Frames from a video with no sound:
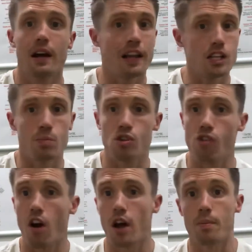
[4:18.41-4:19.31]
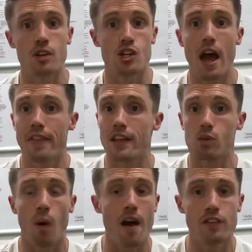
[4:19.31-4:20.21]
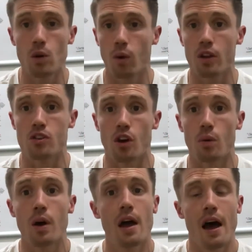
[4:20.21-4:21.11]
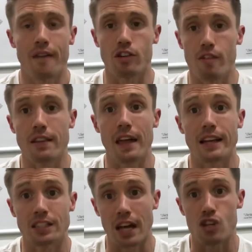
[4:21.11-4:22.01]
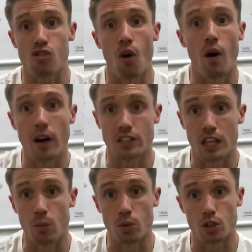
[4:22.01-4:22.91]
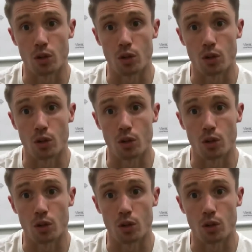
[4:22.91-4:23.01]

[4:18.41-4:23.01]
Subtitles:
Click subscribe, share this, whatever you wanna do. Have a great day, stay strong. I'll see you all